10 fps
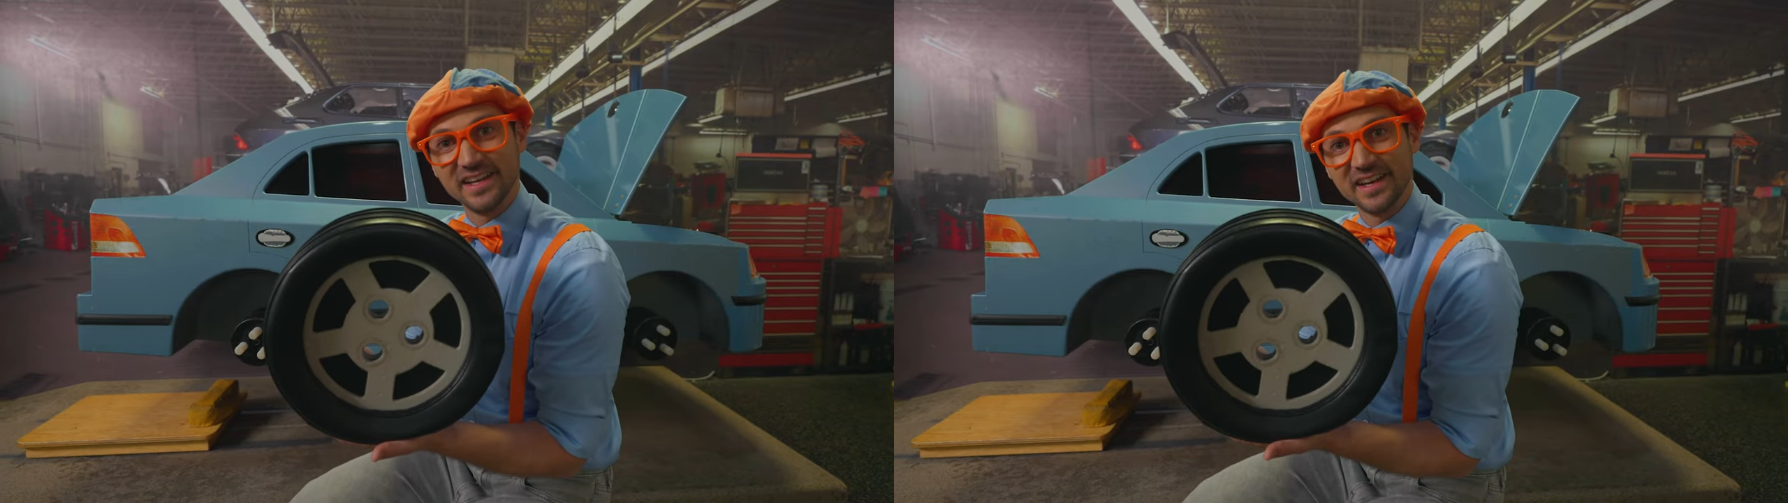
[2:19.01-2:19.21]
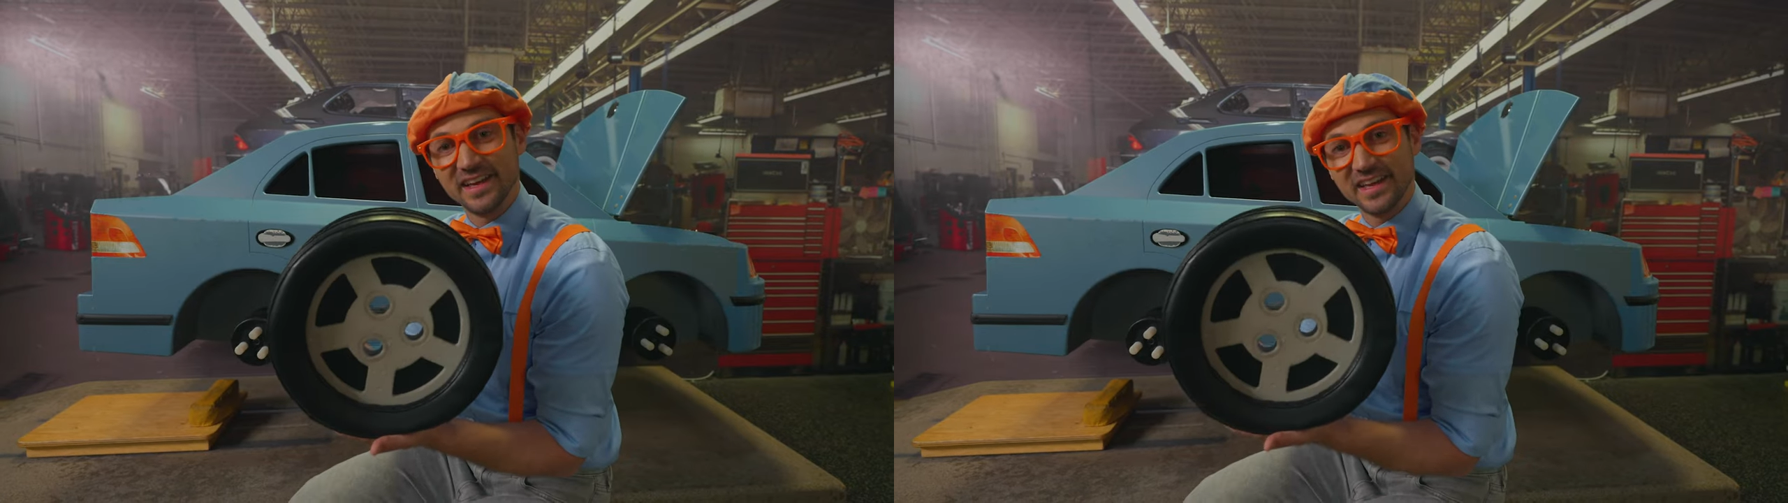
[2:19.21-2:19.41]

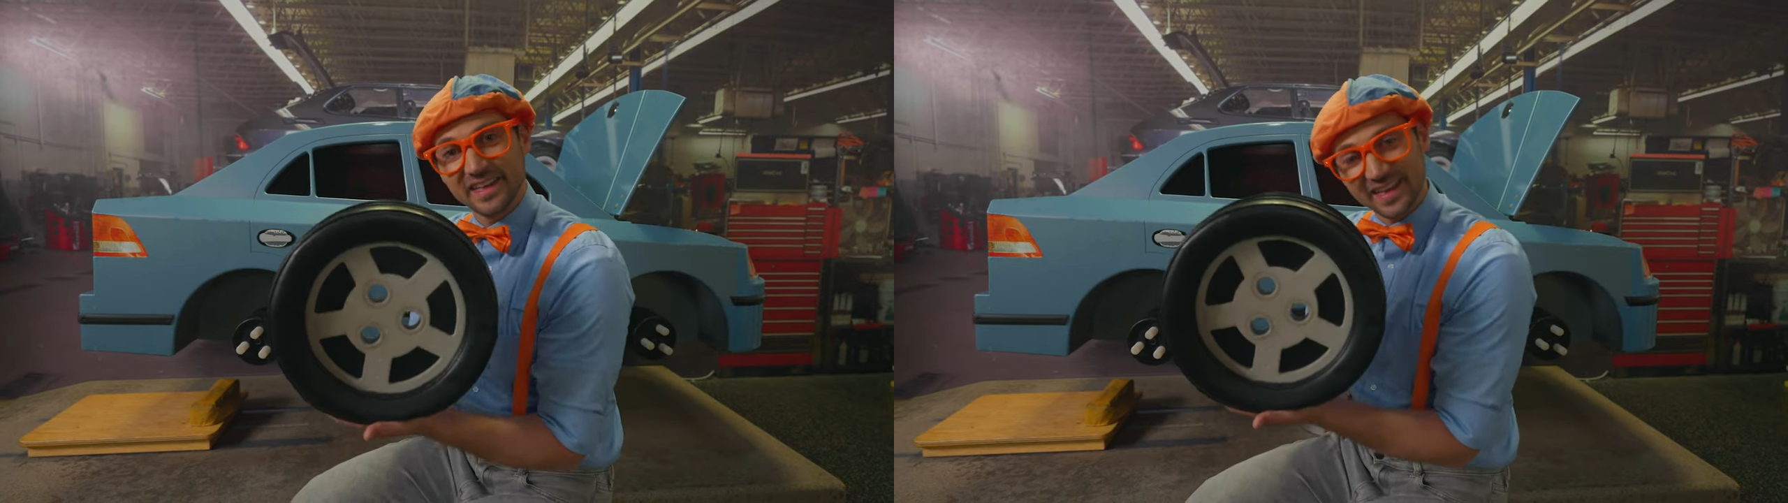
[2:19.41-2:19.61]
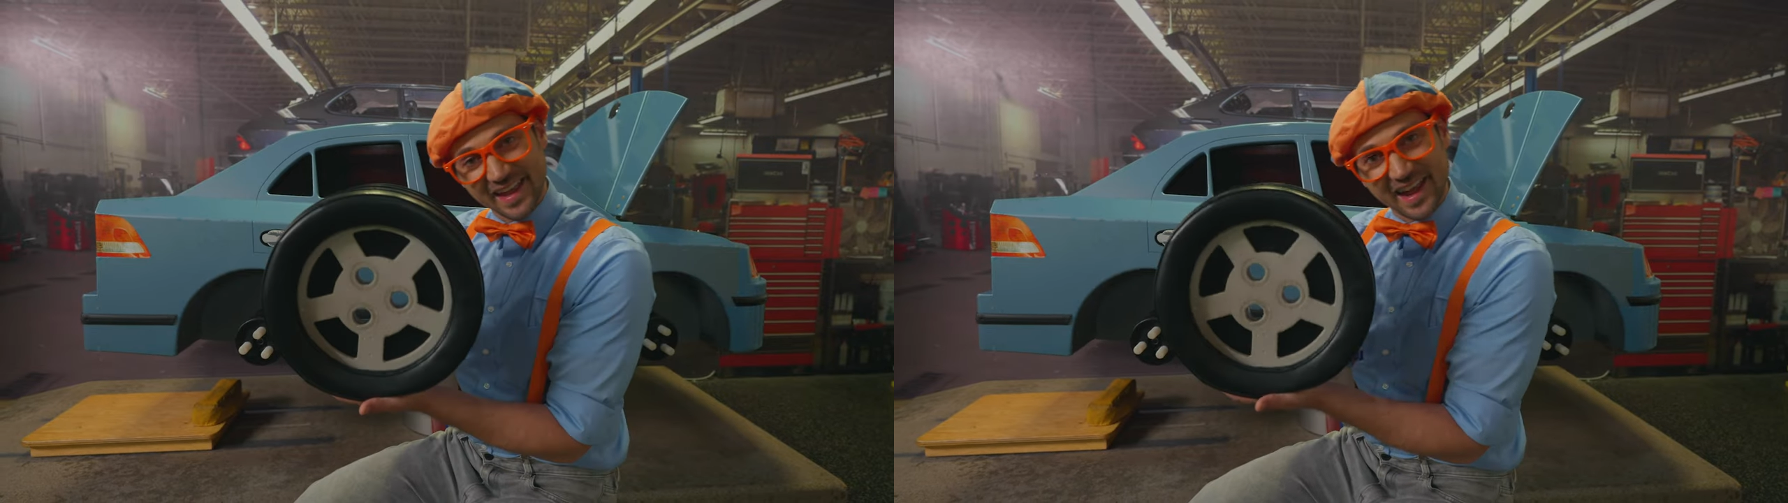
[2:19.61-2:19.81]

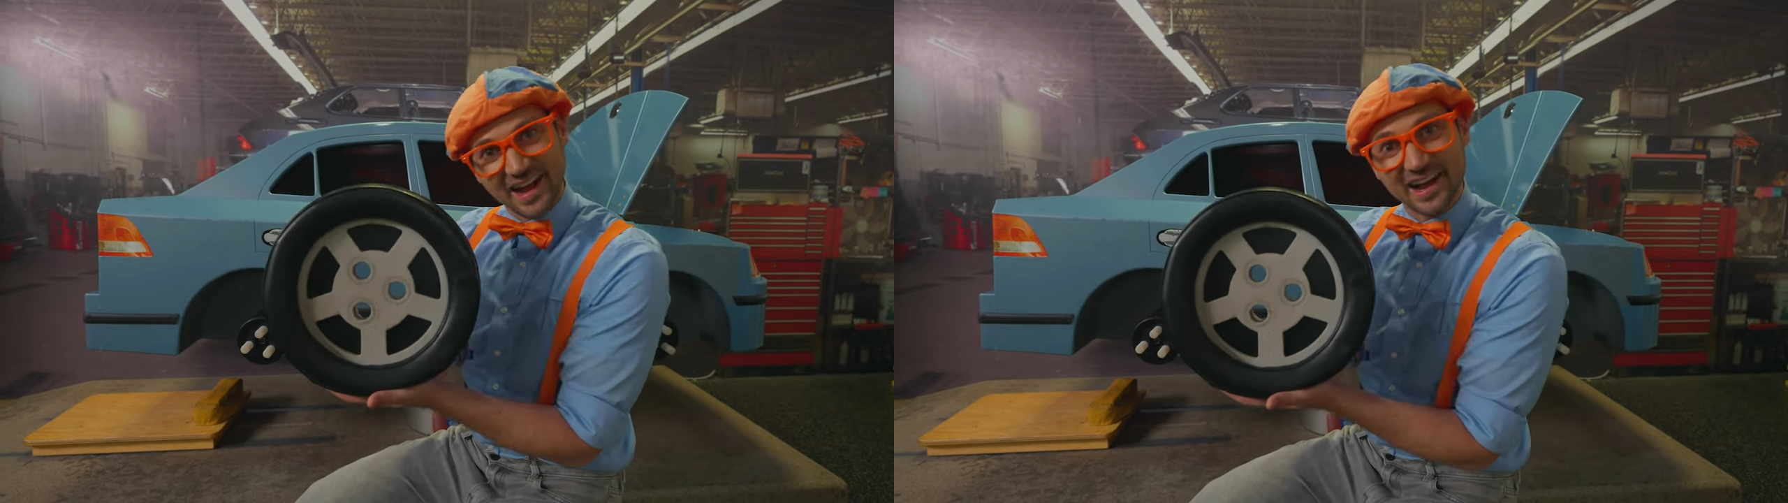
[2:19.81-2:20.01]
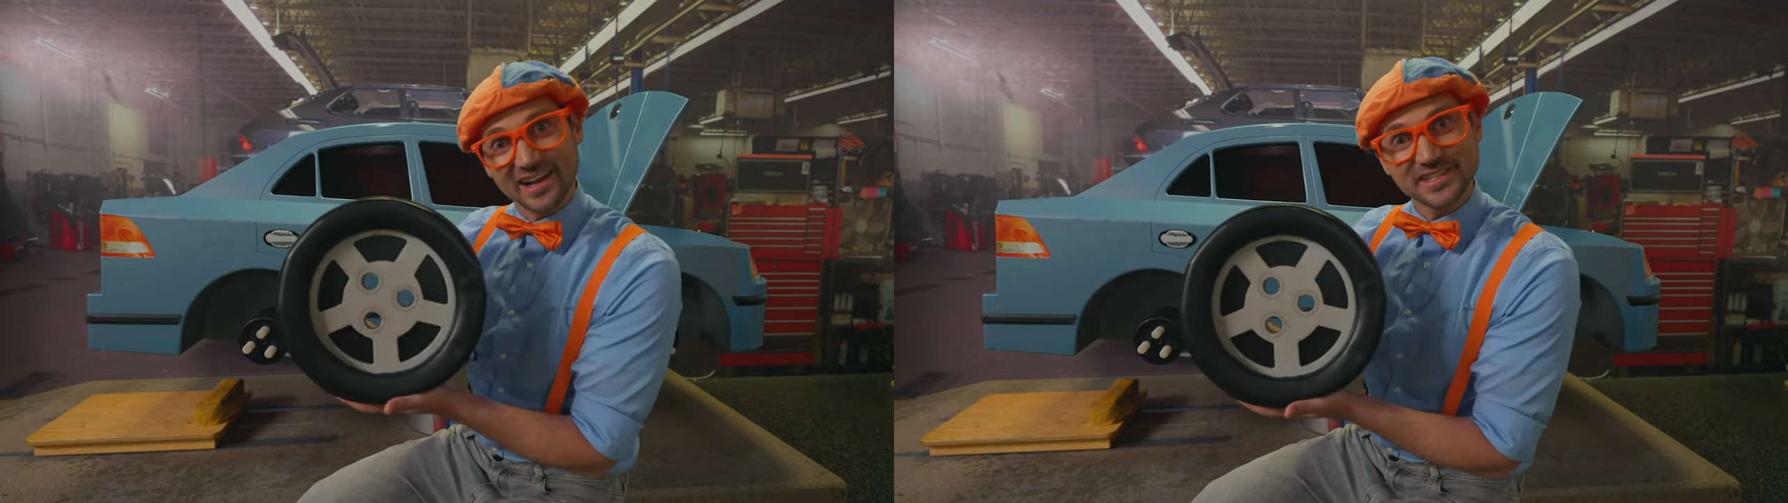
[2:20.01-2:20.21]
Yeah, a